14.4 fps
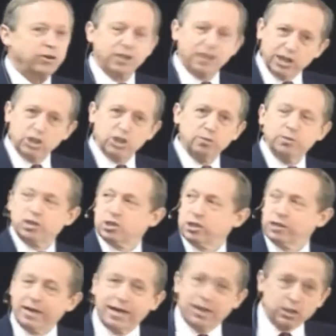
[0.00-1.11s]
Now, in case you
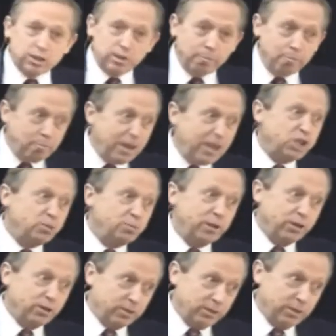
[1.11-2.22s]
missed it, that is a much
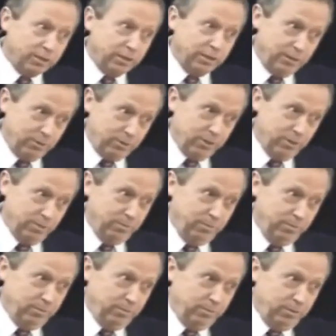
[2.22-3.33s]
better clinical outcome.
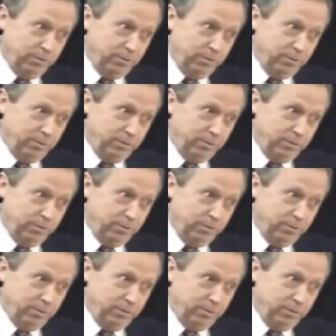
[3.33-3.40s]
